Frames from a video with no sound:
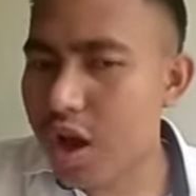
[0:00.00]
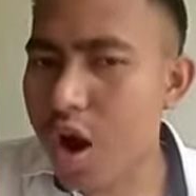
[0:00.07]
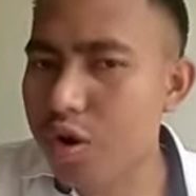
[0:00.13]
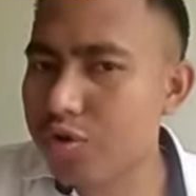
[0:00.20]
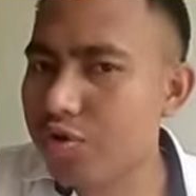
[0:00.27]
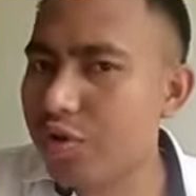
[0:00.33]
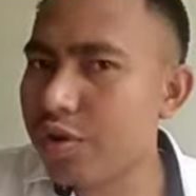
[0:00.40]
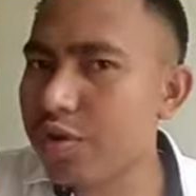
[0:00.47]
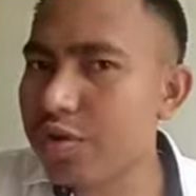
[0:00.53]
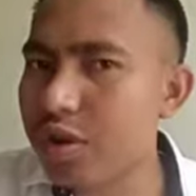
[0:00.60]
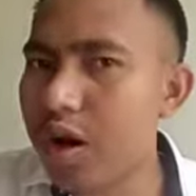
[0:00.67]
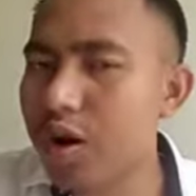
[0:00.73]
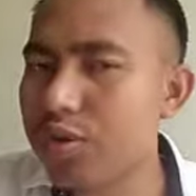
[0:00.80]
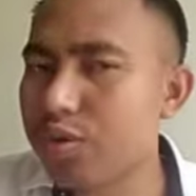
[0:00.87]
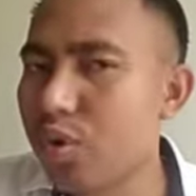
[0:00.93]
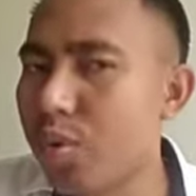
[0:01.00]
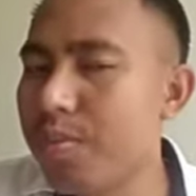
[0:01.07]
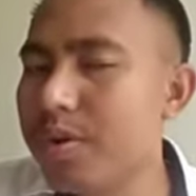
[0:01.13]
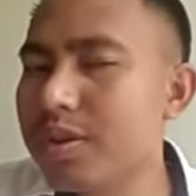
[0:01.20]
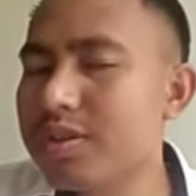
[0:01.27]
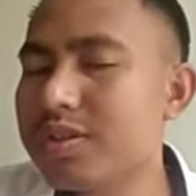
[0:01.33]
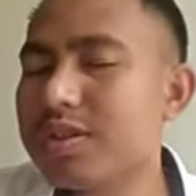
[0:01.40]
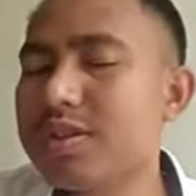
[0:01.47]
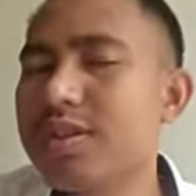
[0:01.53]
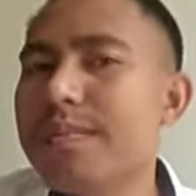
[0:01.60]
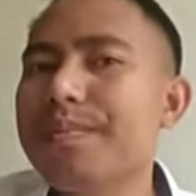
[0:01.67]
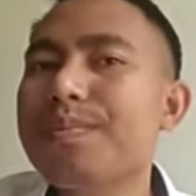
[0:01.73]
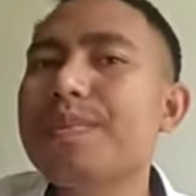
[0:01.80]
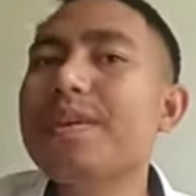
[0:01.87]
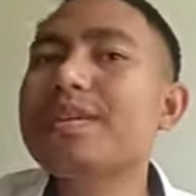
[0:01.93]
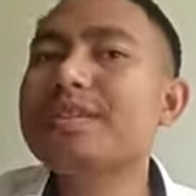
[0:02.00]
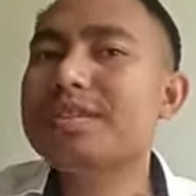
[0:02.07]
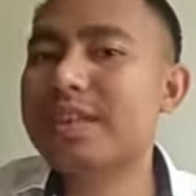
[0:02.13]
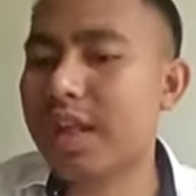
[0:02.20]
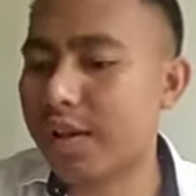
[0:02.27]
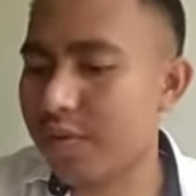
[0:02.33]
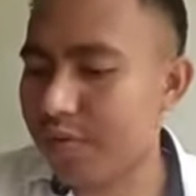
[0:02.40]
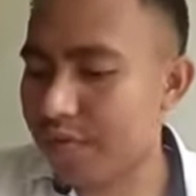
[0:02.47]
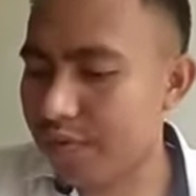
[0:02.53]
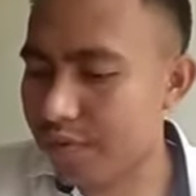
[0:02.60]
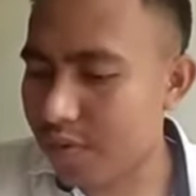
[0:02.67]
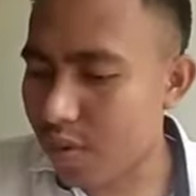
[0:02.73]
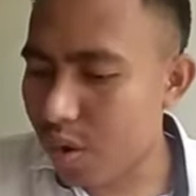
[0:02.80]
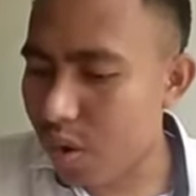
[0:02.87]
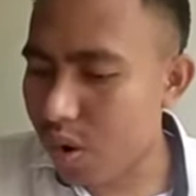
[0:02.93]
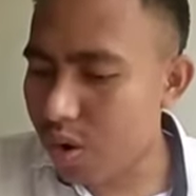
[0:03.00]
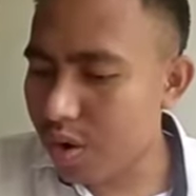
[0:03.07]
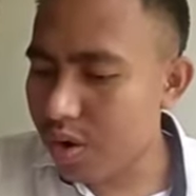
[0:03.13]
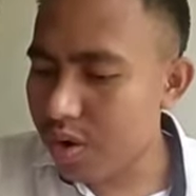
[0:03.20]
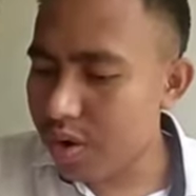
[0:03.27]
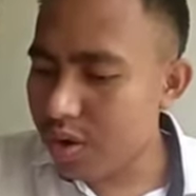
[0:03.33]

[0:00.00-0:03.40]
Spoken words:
Auto means self, or